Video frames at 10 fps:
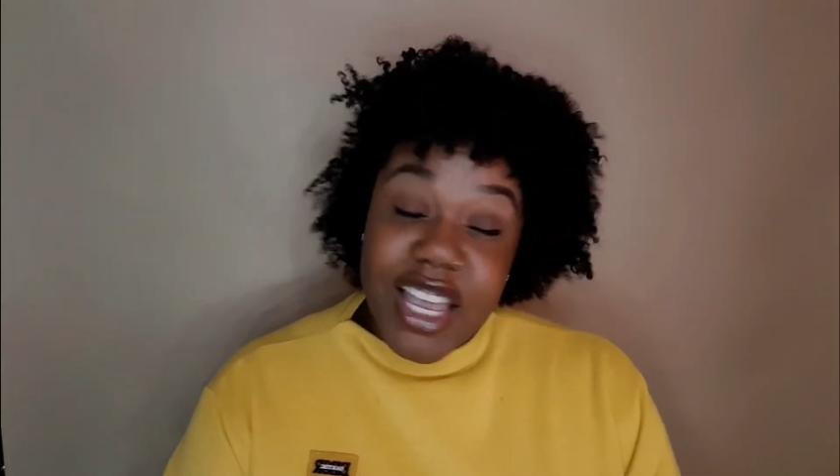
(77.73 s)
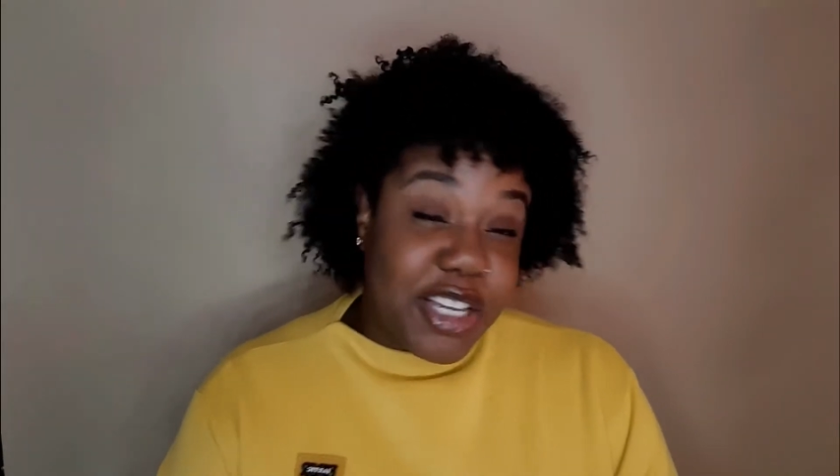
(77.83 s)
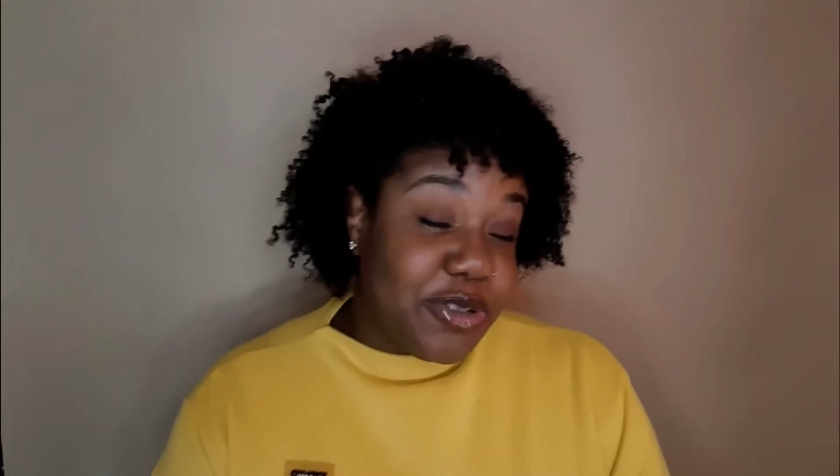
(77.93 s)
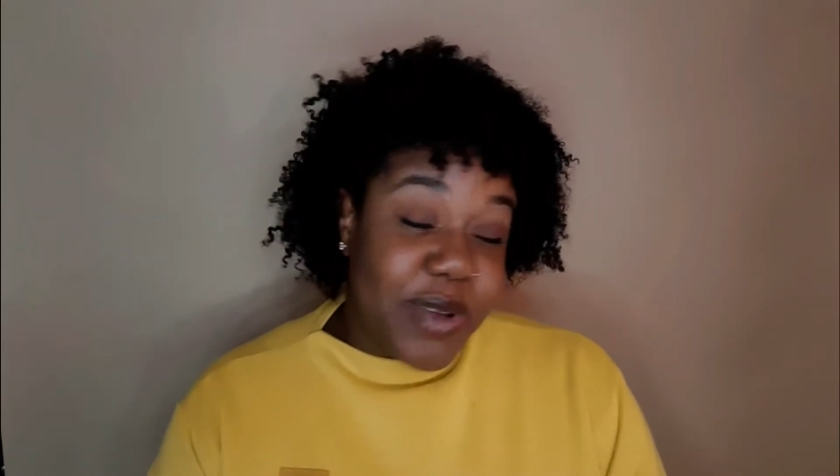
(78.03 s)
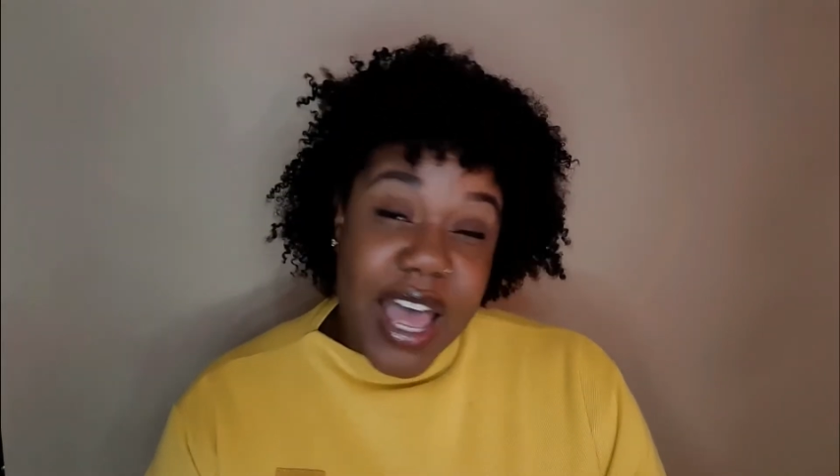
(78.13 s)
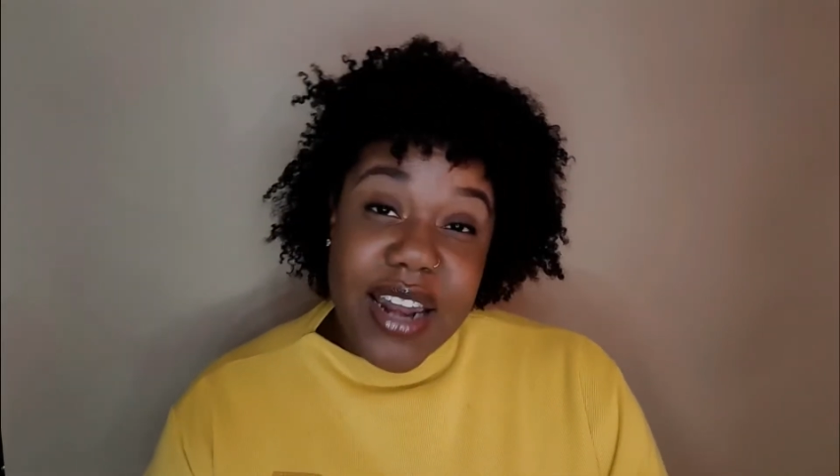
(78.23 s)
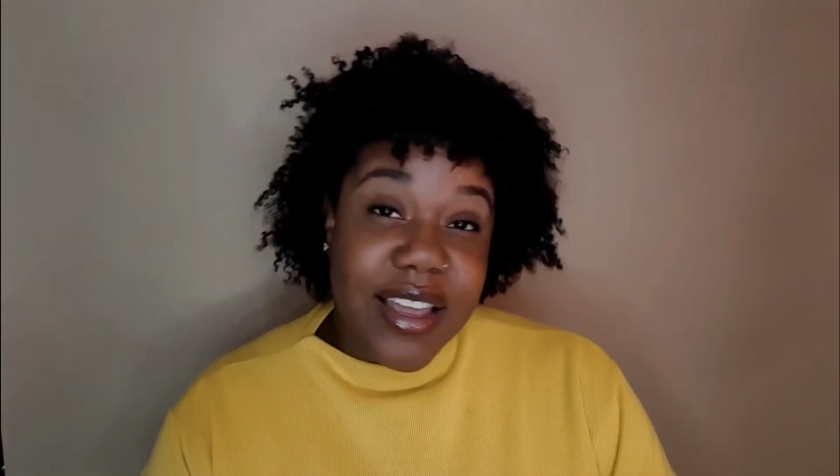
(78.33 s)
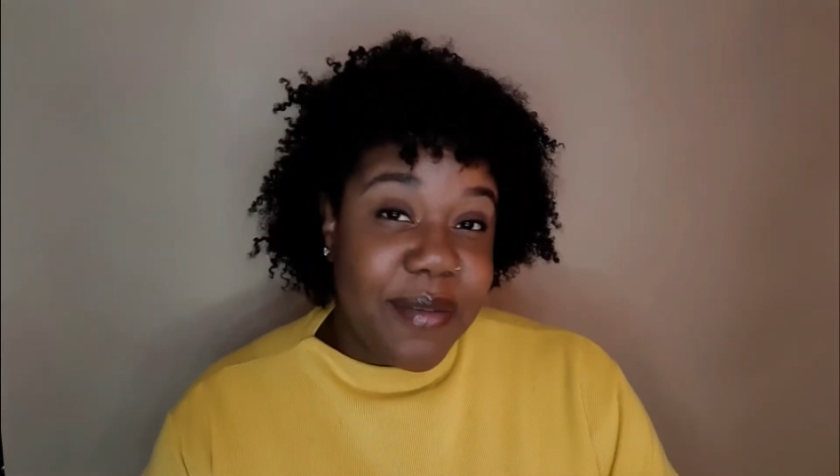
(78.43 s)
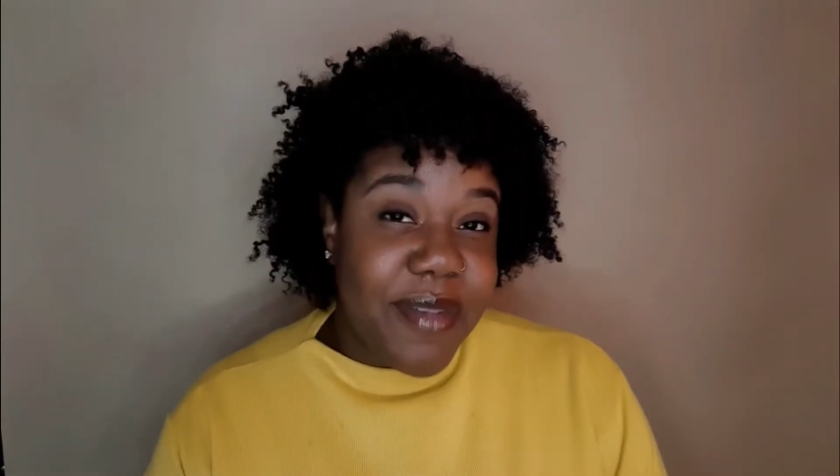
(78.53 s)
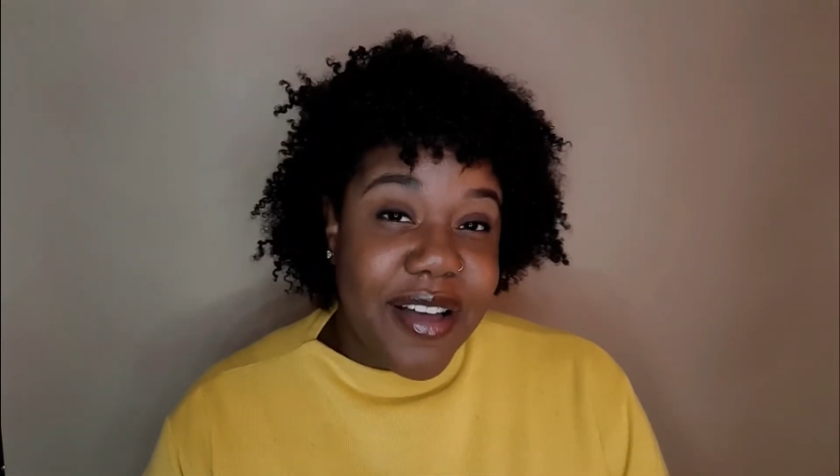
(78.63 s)
They do kind of
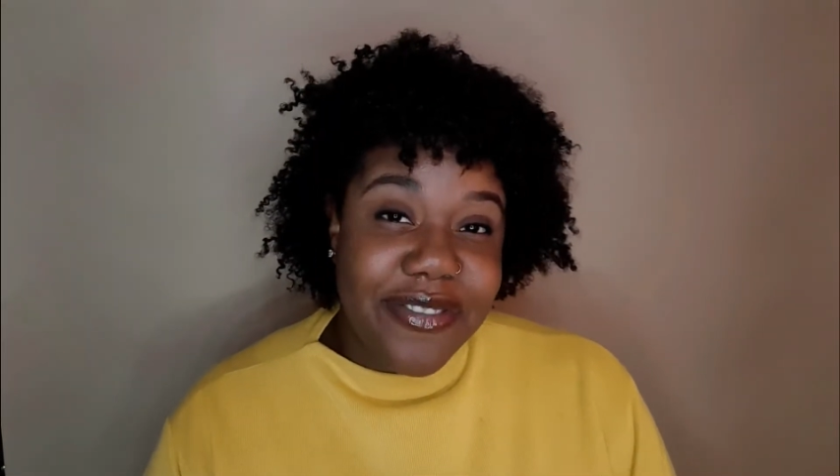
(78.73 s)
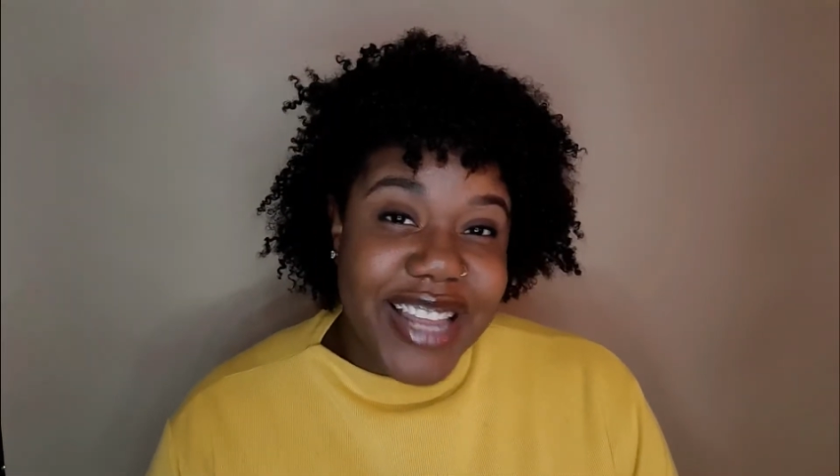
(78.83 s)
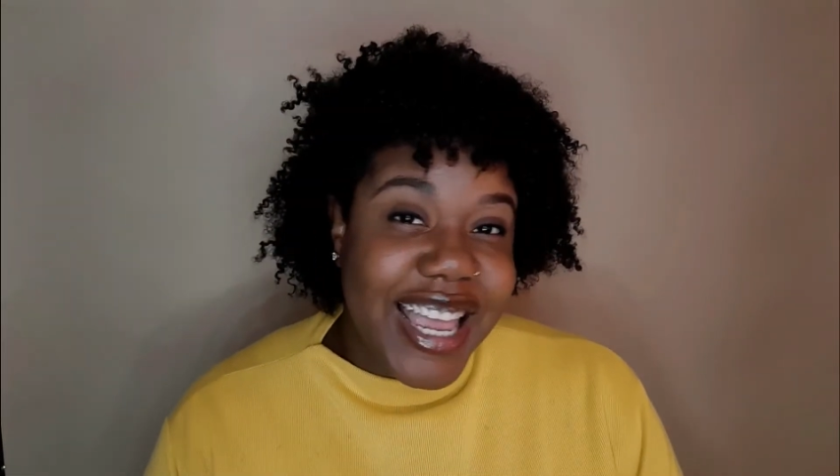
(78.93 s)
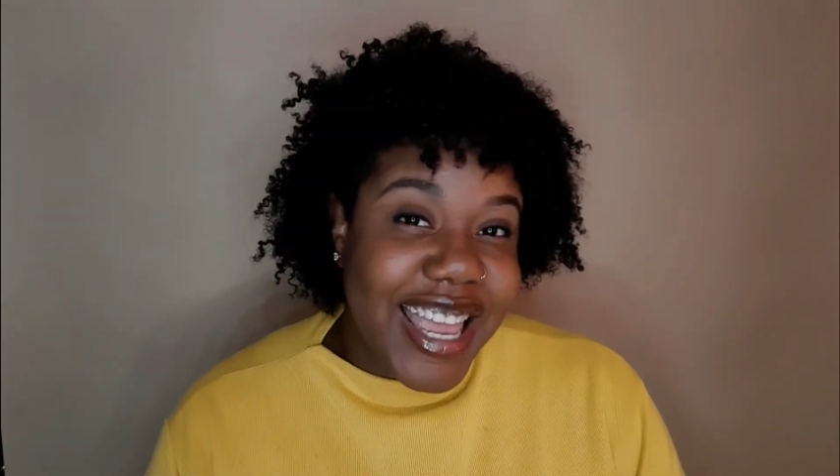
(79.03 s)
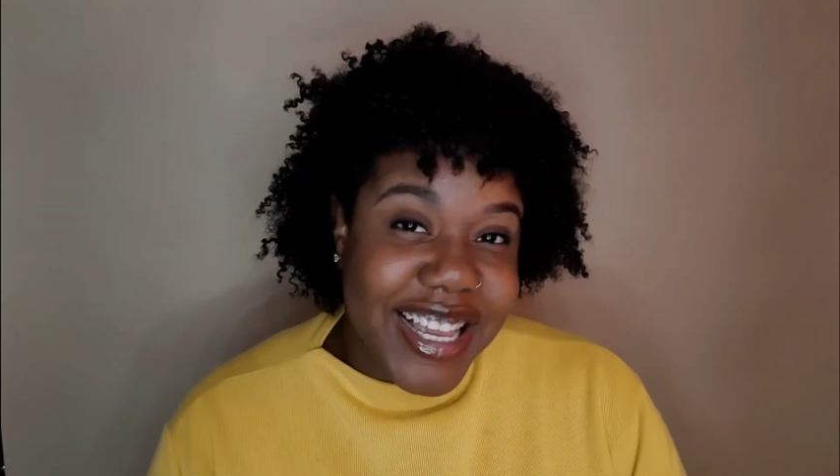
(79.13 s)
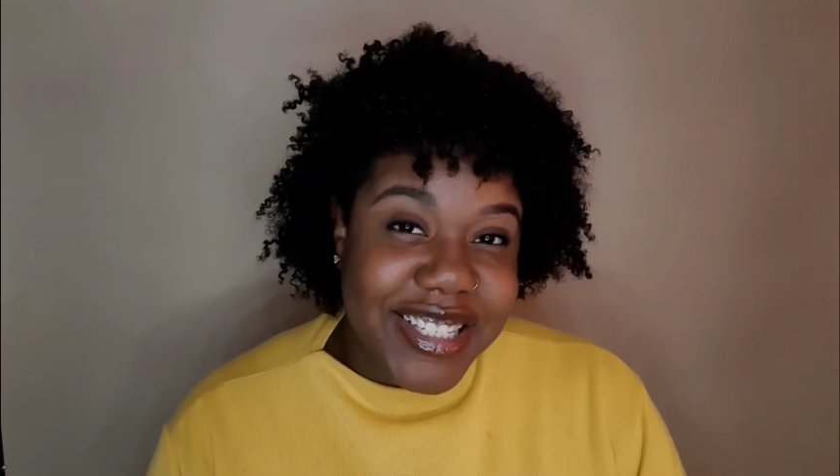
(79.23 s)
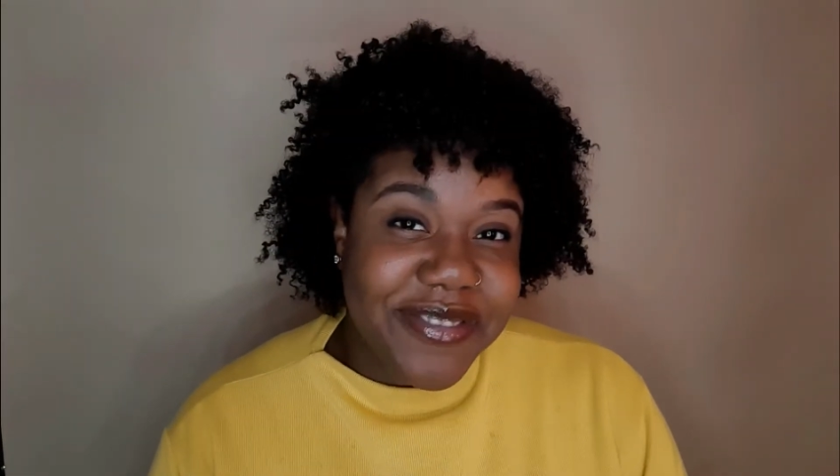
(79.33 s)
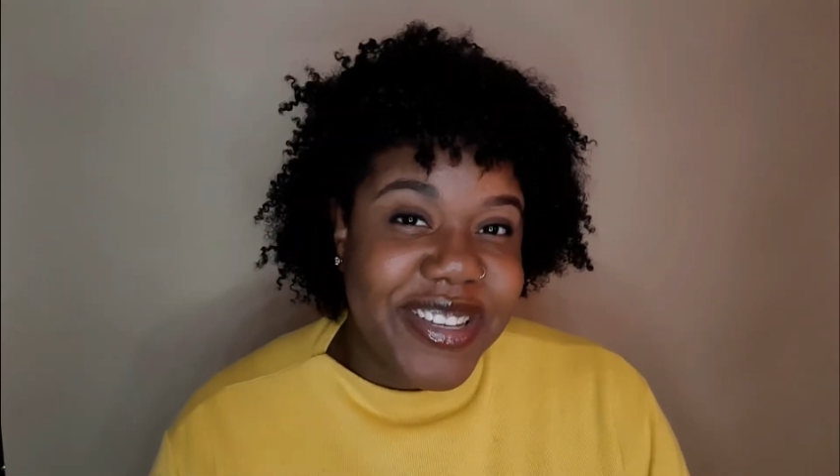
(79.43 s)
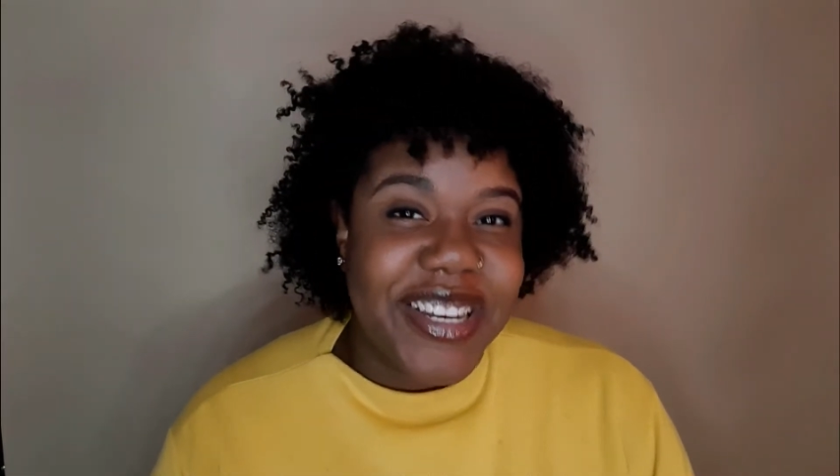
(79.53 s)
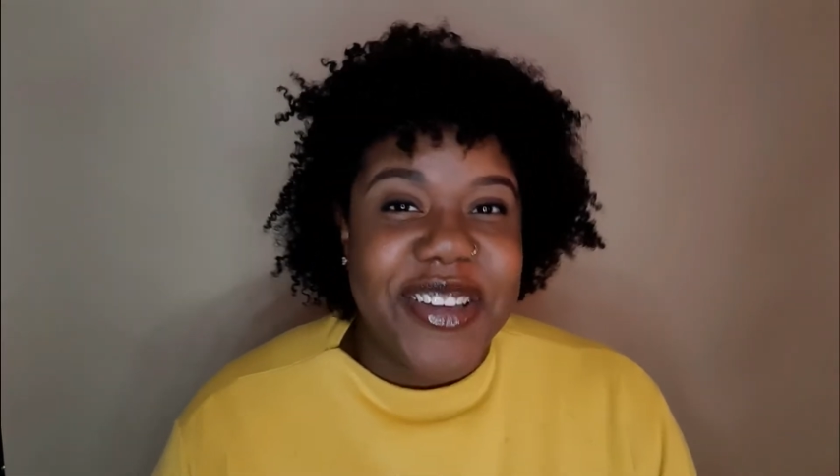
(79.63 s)
come off like
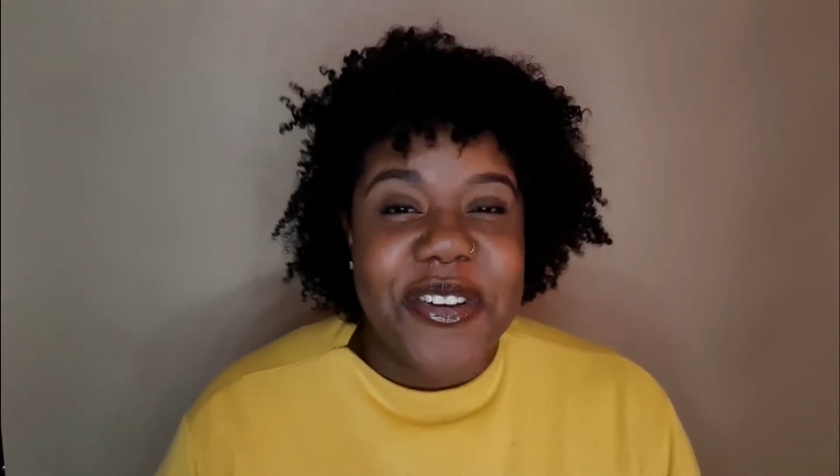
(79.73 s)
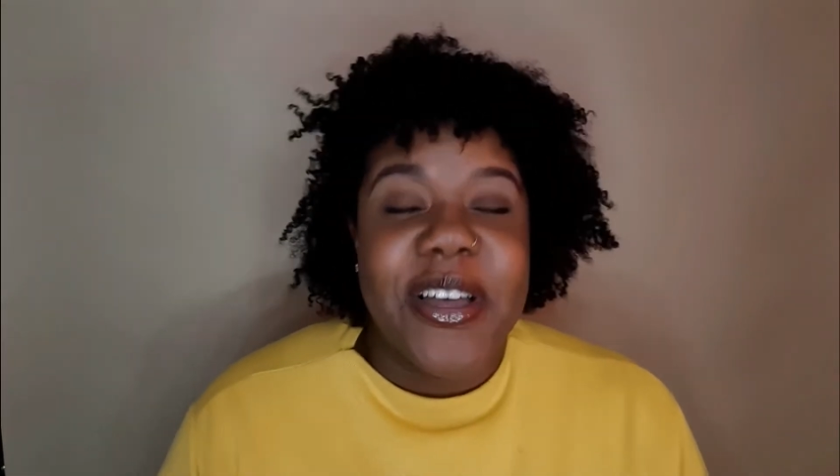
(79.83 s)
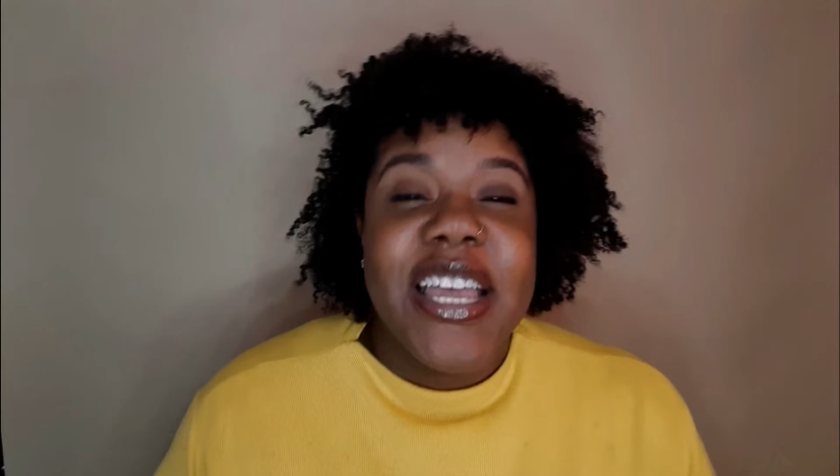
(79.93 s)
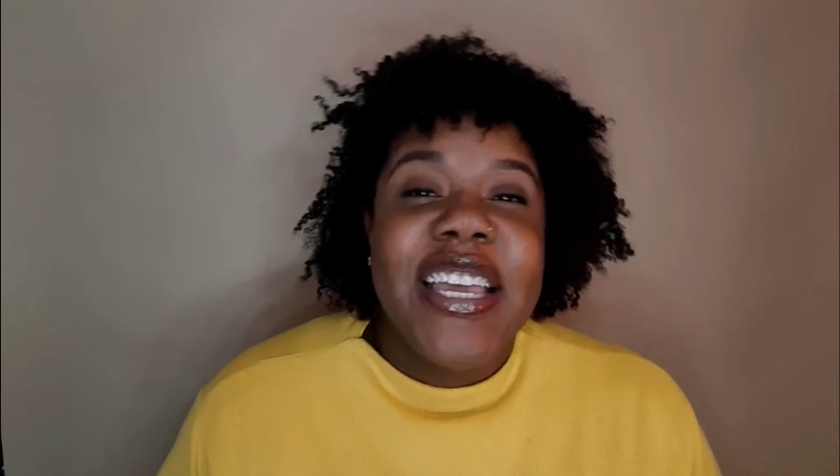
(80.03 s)
eczema though.